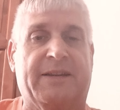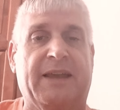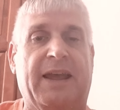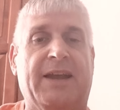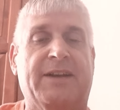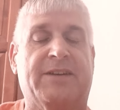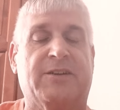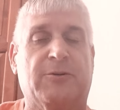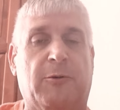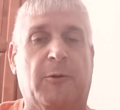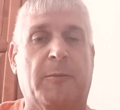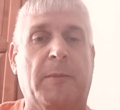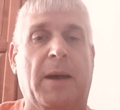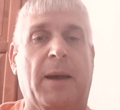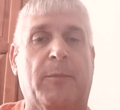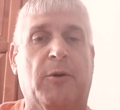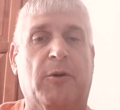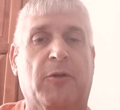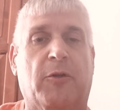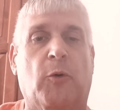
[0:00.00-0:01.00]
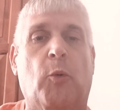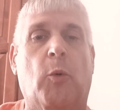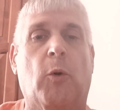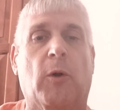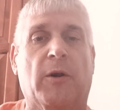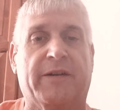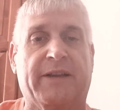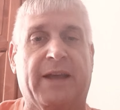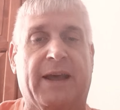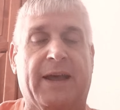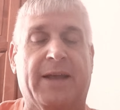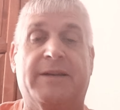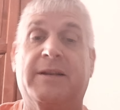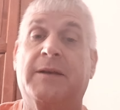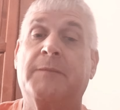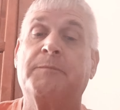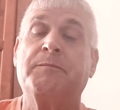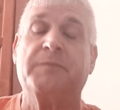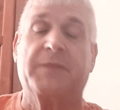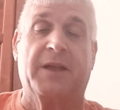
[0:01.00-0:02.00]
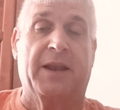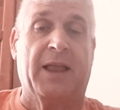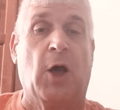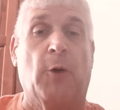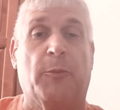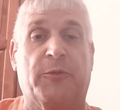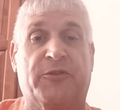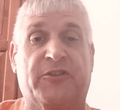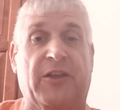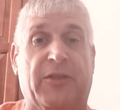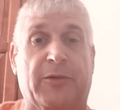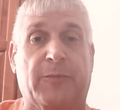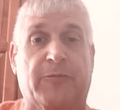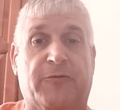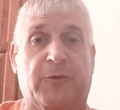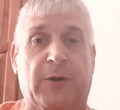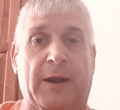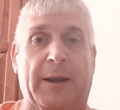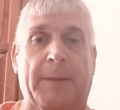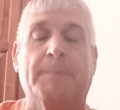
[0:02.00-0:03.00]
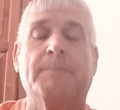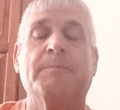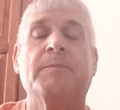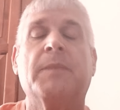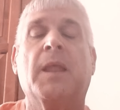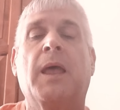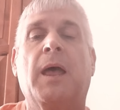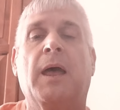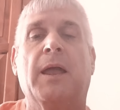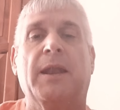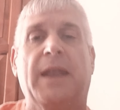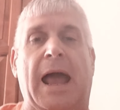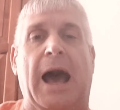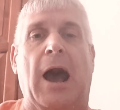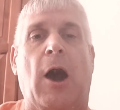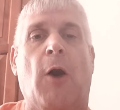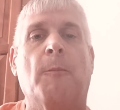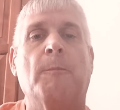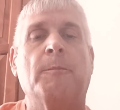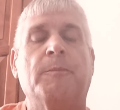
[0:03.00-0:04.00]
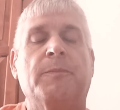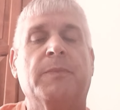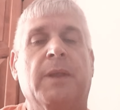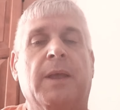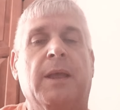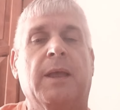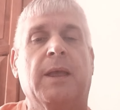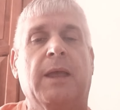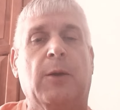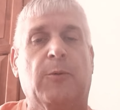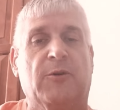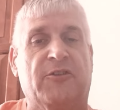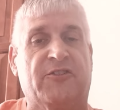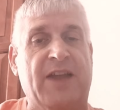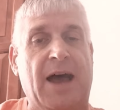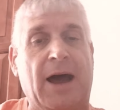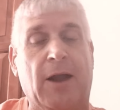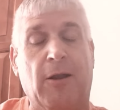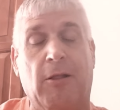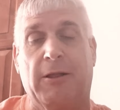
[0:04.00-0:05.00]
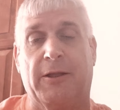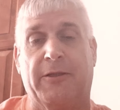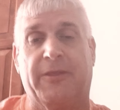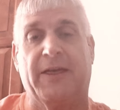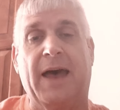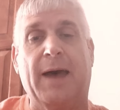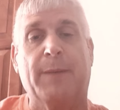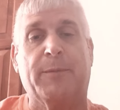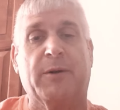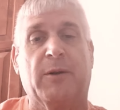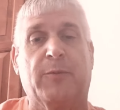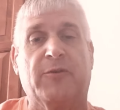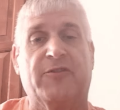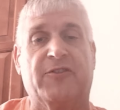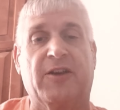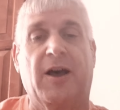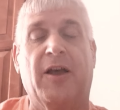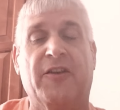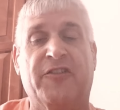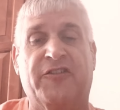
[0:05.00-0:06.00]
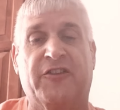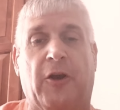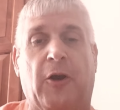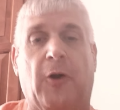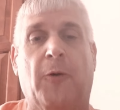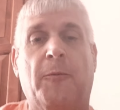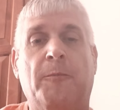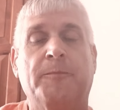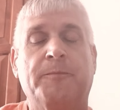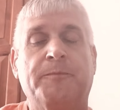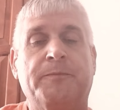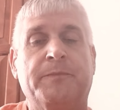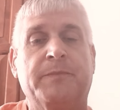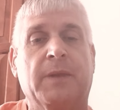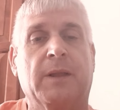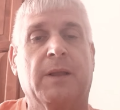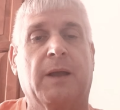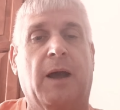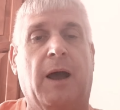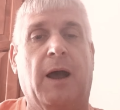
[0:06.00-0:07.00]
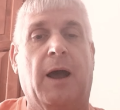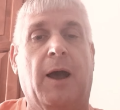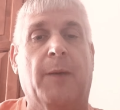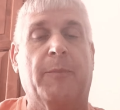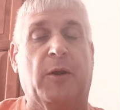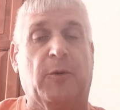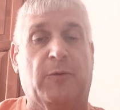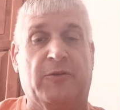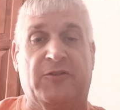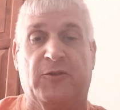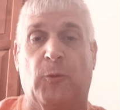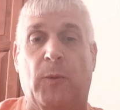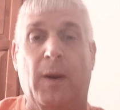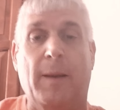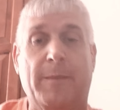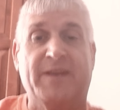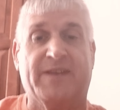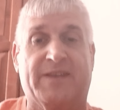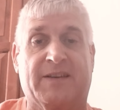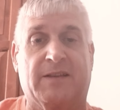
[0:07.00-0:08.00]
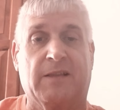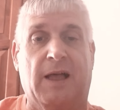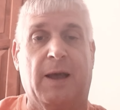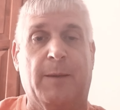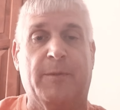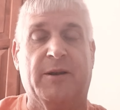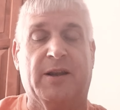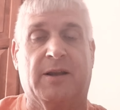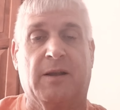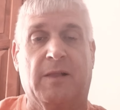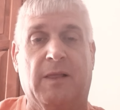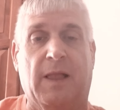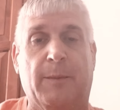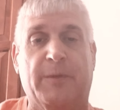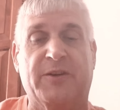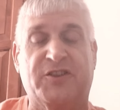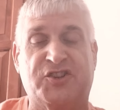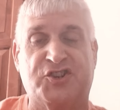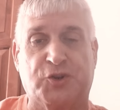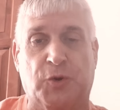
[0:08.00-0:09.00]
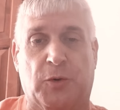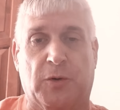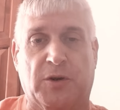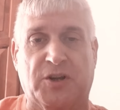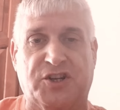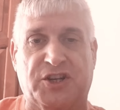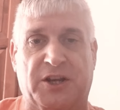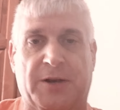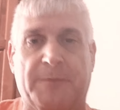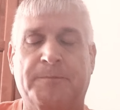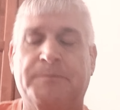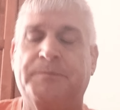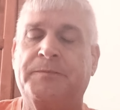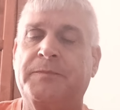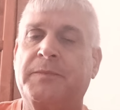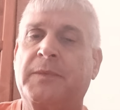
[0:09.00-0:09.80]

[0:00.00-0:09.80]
a day to remember the war dead that helped set them free. Now, it was not only that, but it was also, there was a women's club in Columbus, Georgia.